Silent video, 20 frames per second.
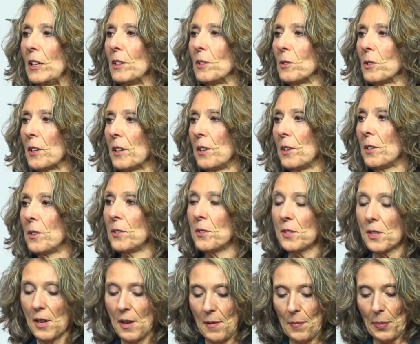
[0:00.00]

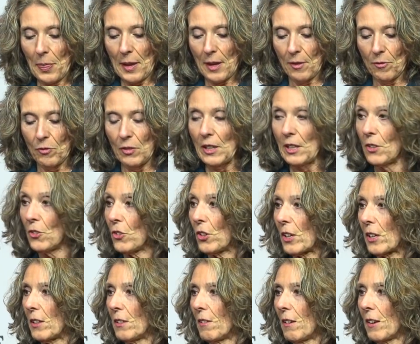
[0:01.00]
Oreos, and vegan
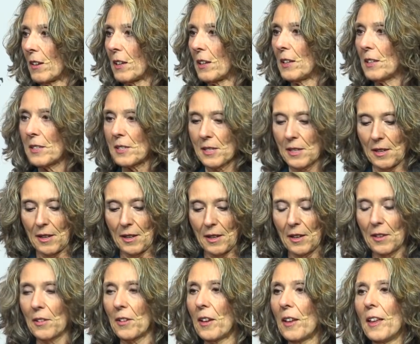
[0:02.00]
chicken nuggets
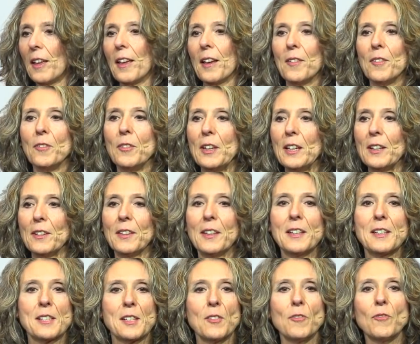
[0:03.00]
and vegan
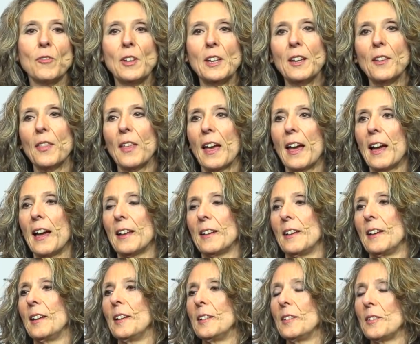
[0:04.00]
this and vegan that.
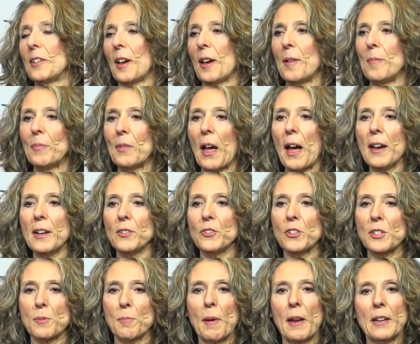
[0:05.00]
And um, I had
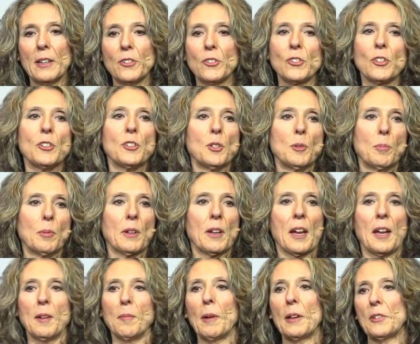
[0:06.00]
just managed to
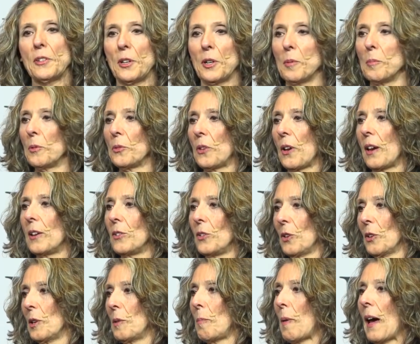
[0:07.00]
duplicate my terrible
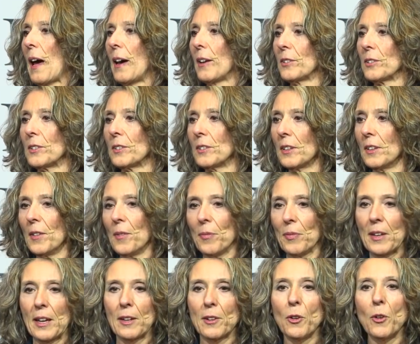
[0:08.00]
dietary pattern
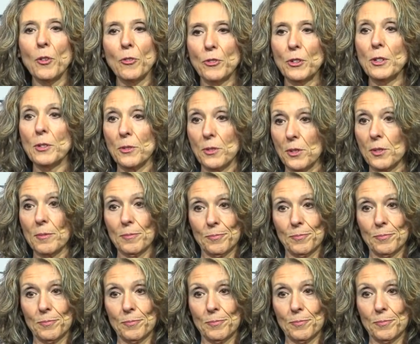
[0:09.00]
at Whole Foods.